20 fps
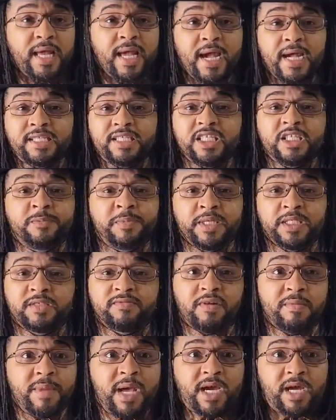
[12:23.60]
that's
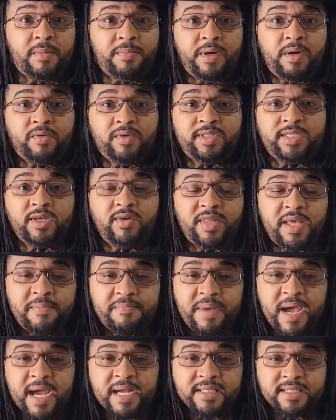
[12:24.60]
expensive. I'm not going to be able to sell that
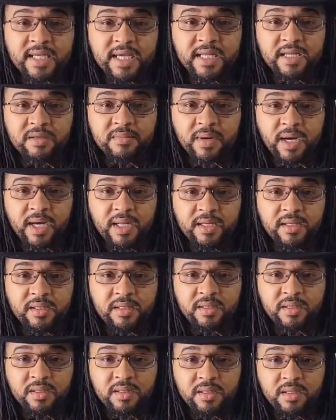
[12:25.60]
bag to anybody.
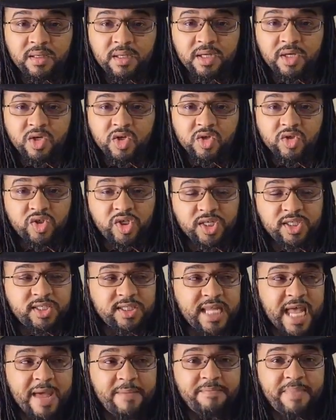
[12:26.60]
Just
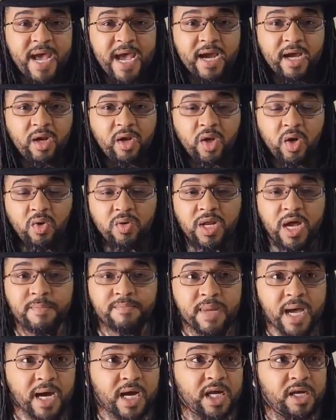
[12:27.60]
that bag alone,
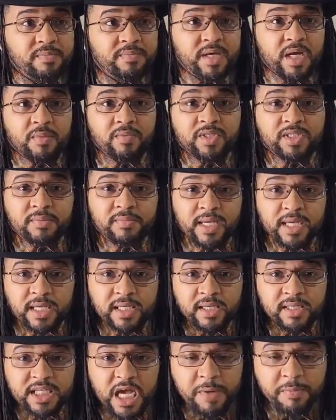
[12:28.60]
I'm not going to be able to make
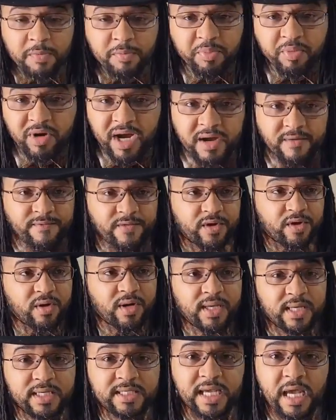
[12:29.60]
any type of profit or
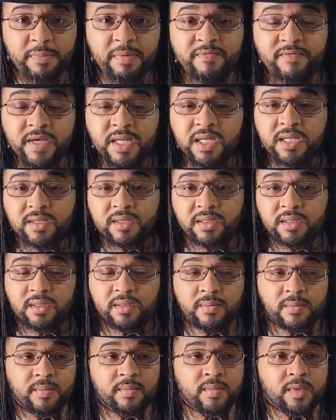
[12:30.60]
any type of
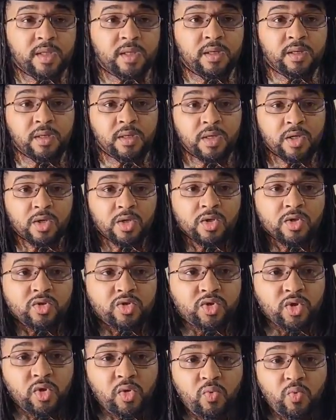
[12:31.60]
anything.
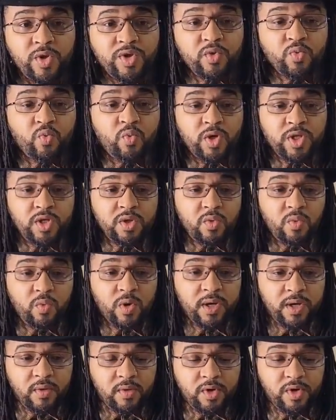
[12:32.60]
So
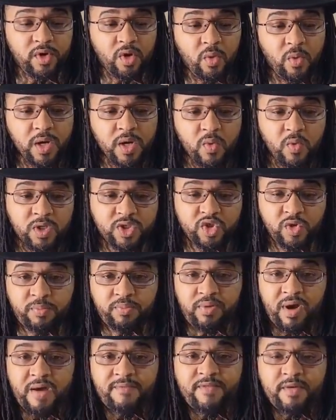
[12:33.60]
when knowing what your
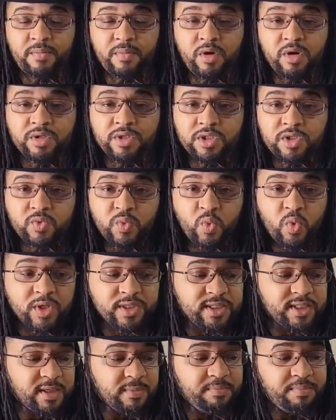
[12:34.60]
profit margins
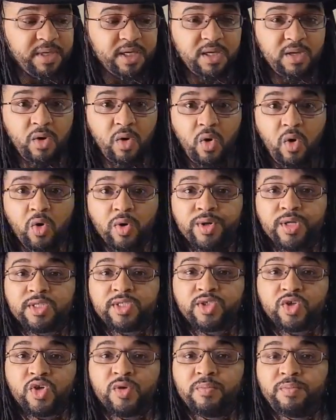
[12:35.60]
wants to be on a
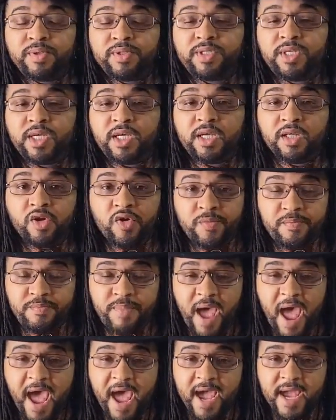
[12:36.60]
certain particular
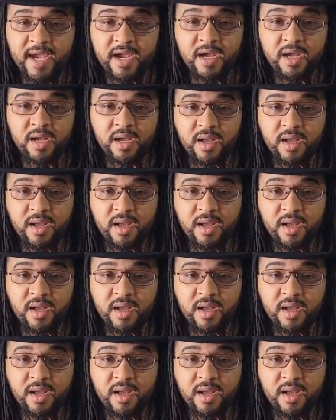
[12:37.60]
bag,